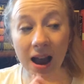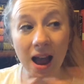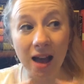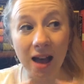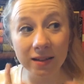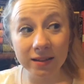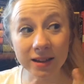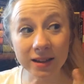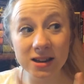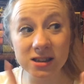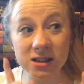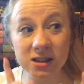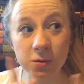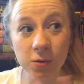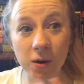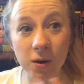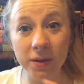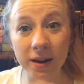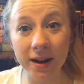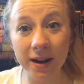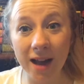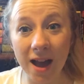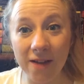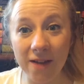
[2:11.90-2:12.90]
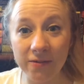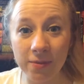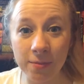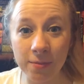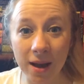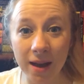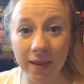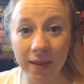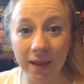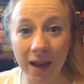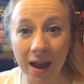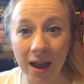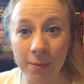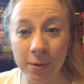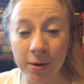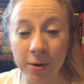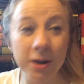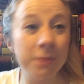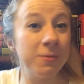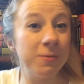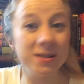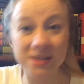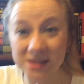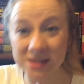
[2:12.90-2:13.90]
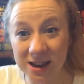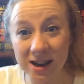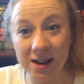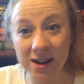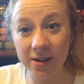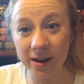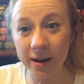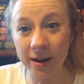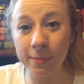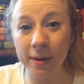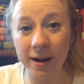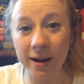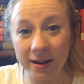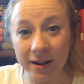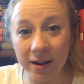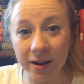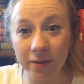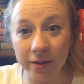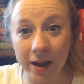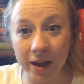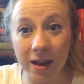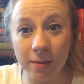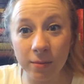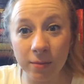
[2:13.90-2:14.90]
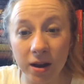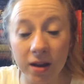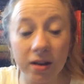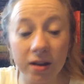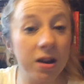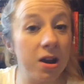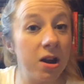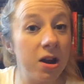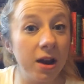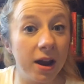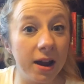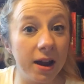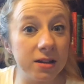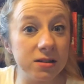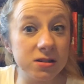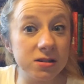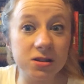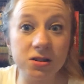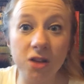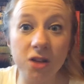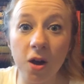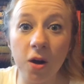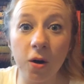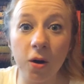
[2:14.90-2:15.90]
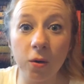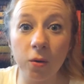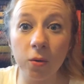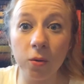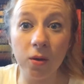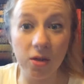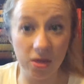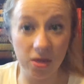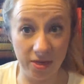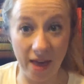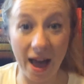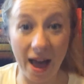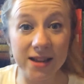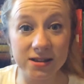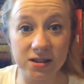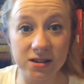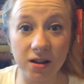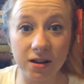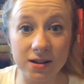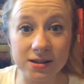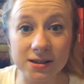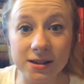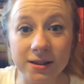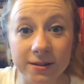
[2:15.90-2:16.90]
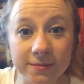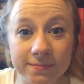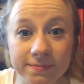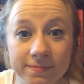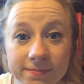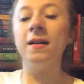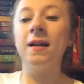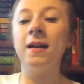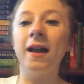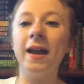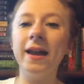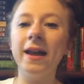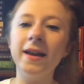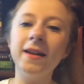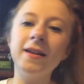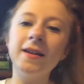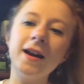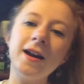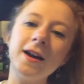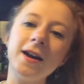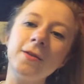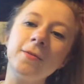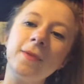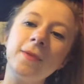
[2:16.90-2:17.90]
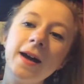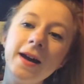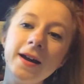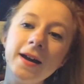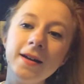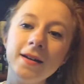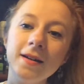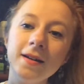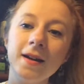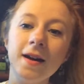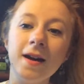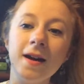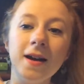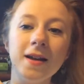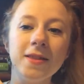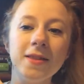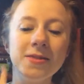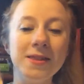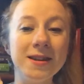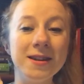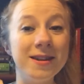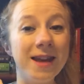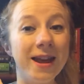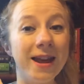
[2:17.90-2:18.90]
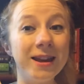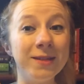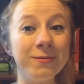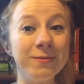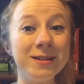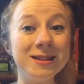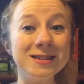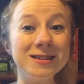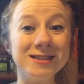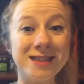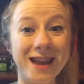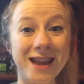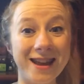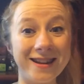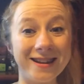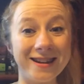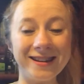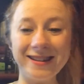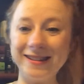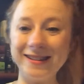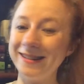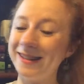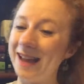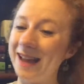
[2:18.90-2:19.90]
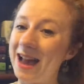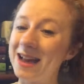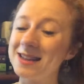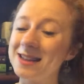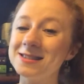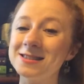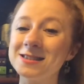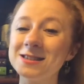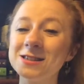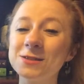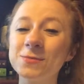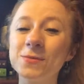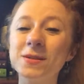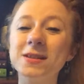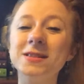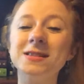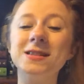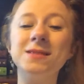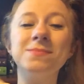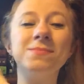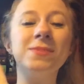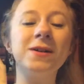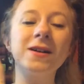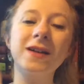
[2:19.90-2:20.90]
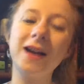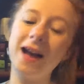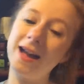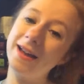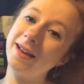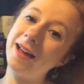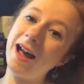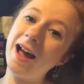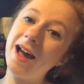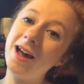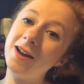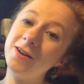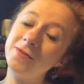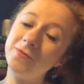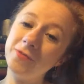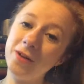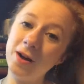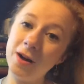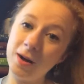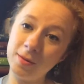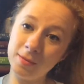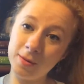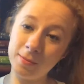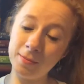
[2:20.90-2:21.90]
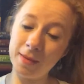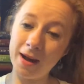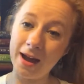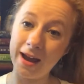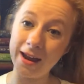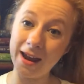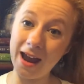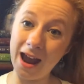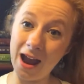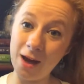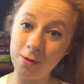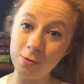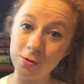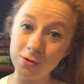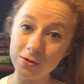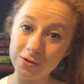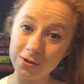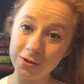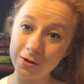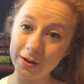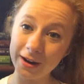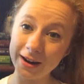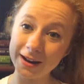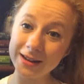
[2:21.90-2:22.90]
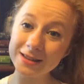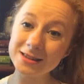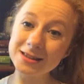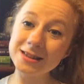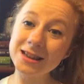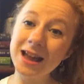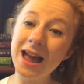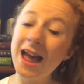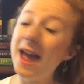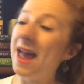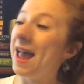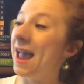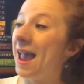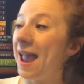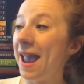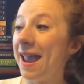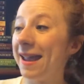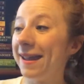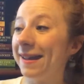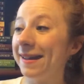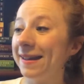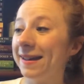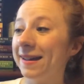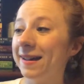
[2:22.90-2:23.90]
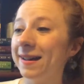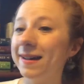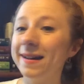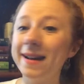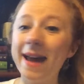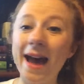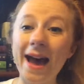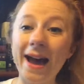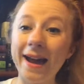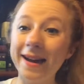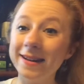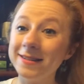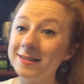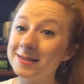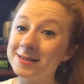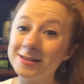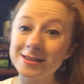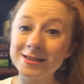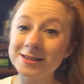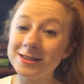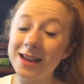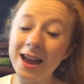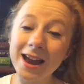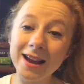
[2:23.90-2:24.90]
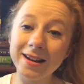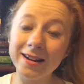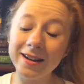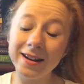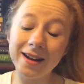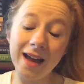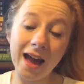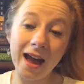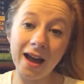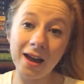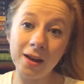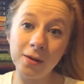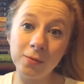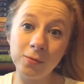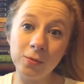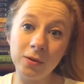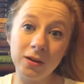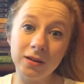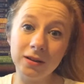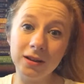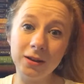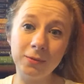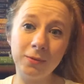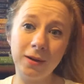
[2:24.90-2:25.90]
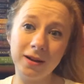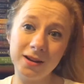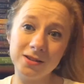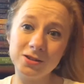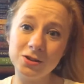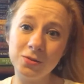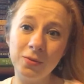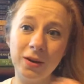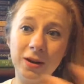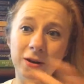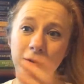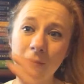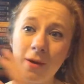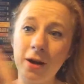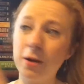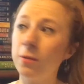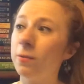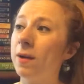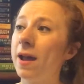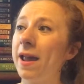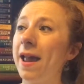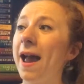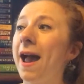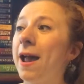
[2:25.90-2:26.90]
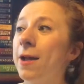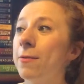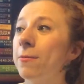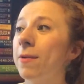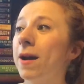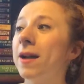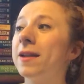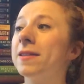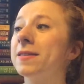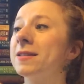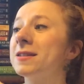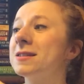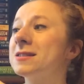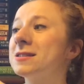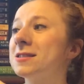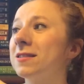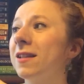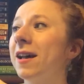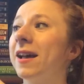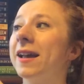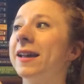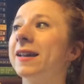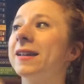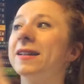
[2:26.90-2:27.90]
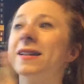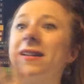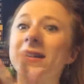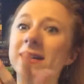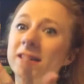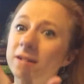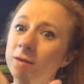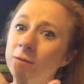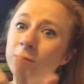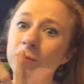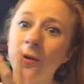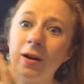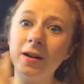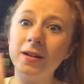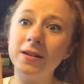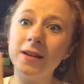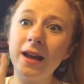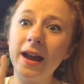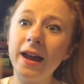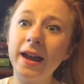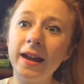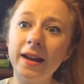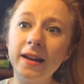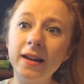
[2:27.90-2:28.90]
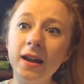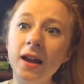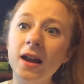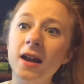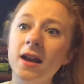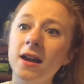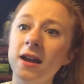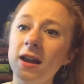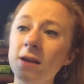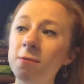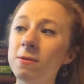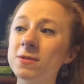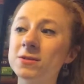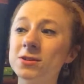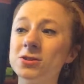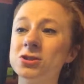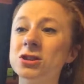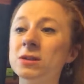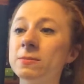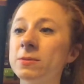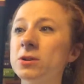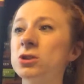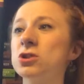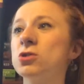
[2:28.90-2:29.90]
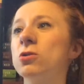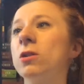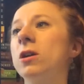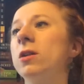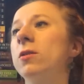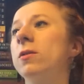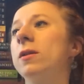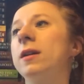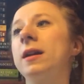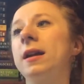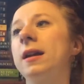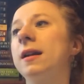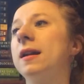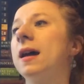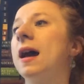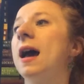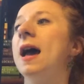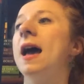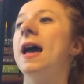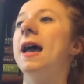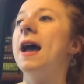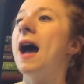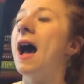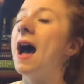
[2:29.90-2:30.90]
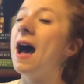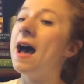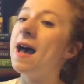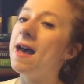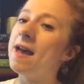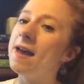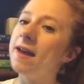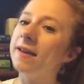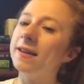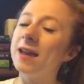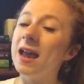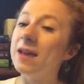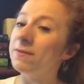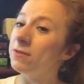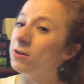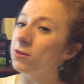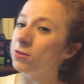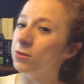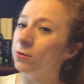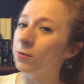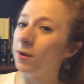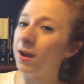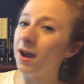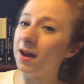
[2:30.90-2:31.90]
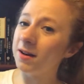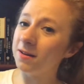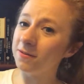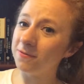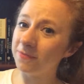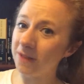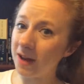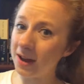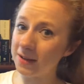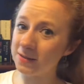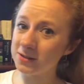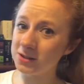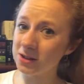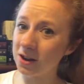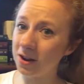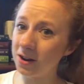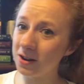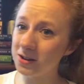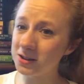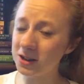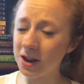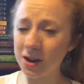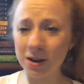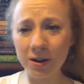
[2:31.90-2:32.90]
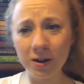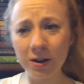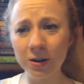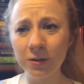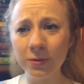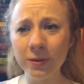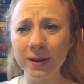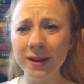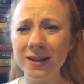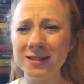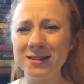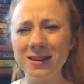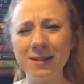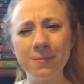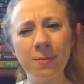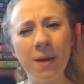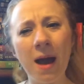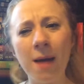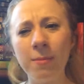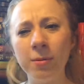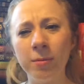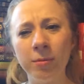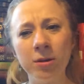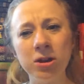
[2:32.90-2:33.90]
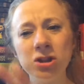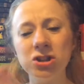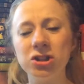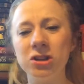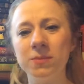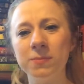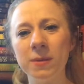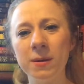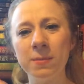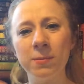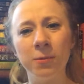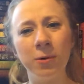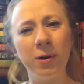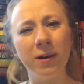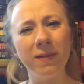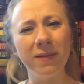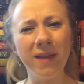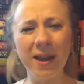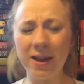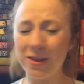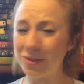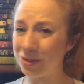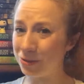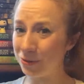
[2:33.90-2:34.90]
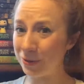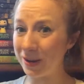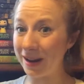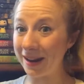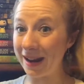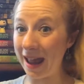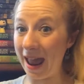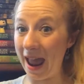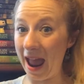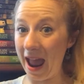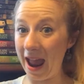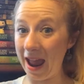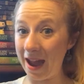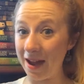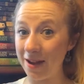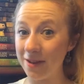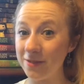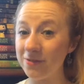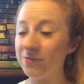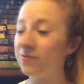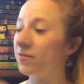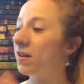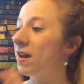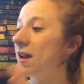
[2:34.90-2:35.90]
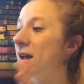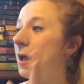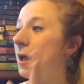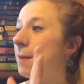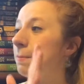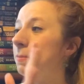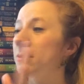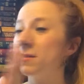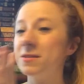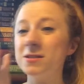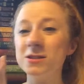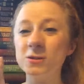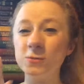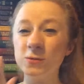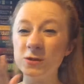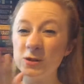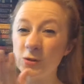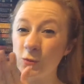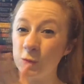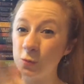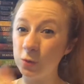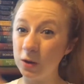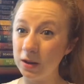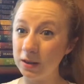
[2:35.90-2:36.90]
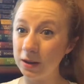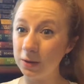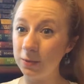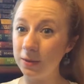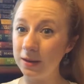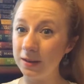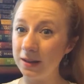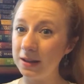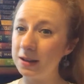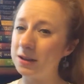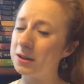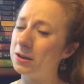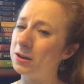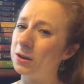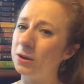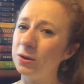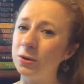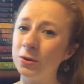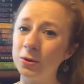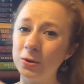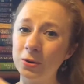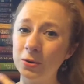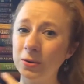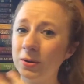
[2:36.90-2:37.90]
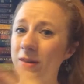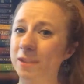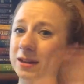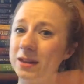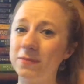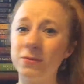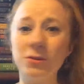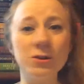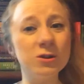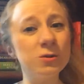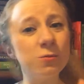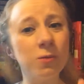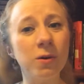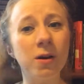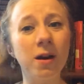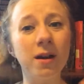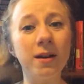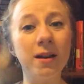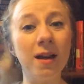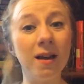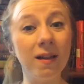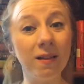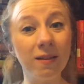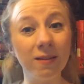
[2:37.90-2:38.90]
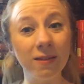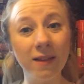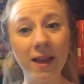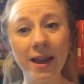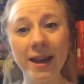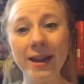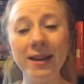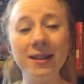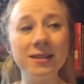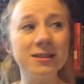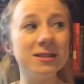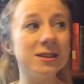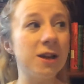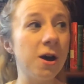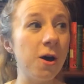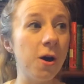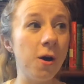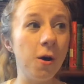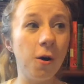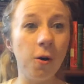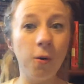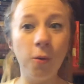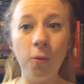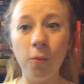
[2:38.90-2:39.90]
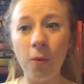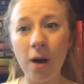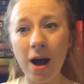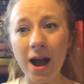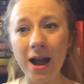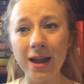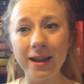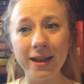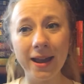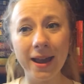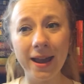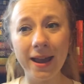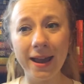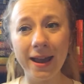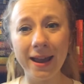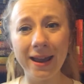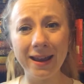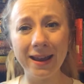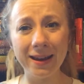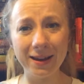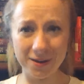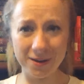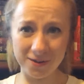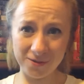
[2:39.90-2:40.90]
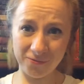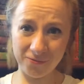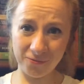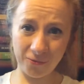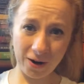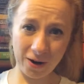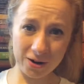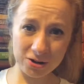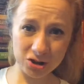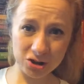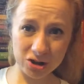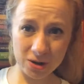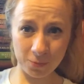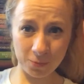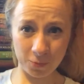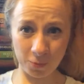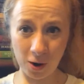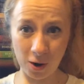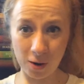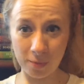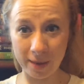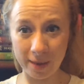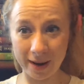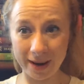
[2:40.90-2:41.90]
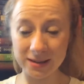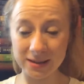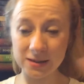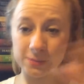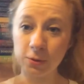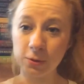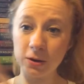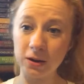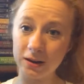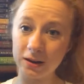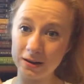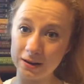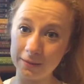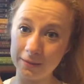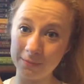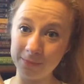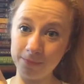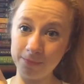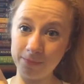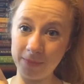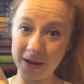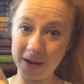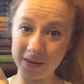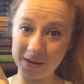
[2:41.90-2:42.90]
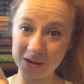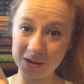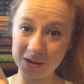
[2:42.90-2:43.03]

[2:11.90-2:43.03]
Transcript: At least the one that I got from my library. It was narrated by Neil Gaiman. And so, that's awesome. And I read The Night We Said Yes. This was the book I got from my owl crate. And I just decided I really wanted to read it right away. I read this, like, in one day. It was a super short read. I gave it 3 out of 5 stars on Goodreads. It probably should be more like 3.5. But this was really, really cute. Like, if you just want a light YA friendship romance book, pick